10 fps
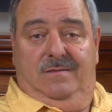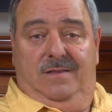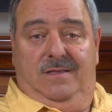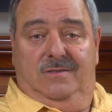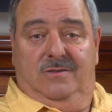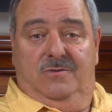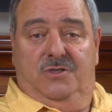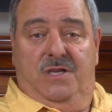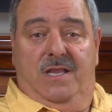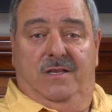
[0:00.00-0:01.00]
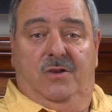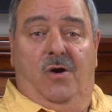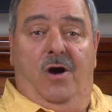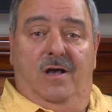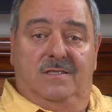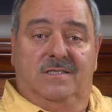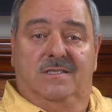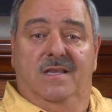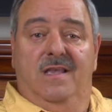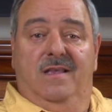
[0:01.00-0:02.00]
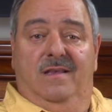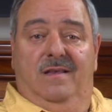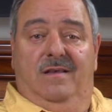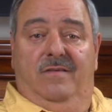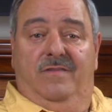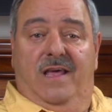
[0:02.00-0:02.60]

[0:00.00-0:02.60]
The associated costs of